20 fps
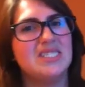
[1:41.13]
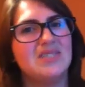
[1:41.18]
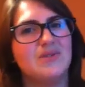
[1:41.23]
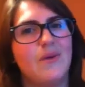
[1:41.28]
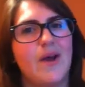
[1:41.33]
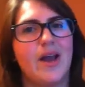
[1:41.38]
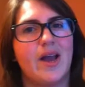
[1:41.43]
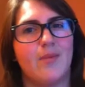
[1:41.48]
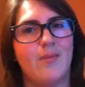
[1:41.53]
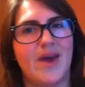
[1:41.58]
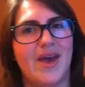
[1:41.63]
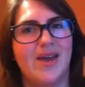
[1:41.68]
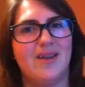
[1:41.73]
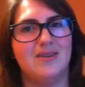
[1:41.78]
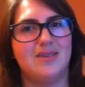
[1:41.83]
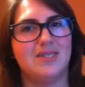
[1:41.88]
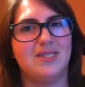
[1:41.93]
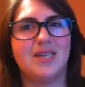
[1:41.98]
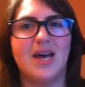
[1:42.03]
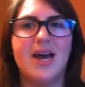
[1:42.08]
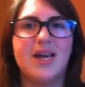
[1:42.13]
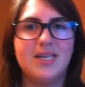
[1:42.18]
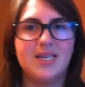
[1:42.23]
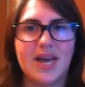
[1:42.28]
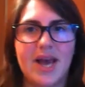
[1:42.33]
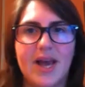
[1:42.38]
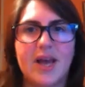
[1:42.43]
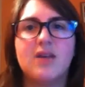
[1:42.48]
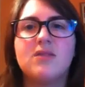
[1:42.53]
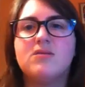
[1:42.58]
recommend side
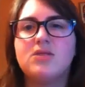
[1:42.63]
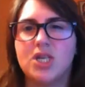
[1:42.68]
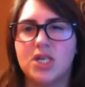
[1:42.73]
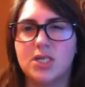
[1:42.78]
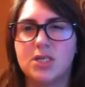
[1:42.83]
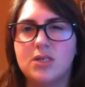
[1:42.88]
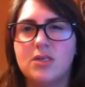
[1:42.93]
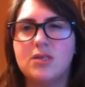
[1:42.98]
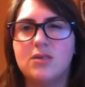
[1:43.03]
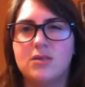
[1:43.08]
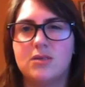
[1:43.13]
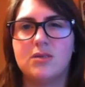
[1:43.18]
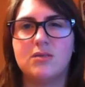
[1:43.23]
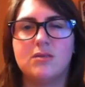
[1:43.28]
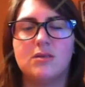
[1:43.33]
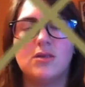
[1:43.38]
deck just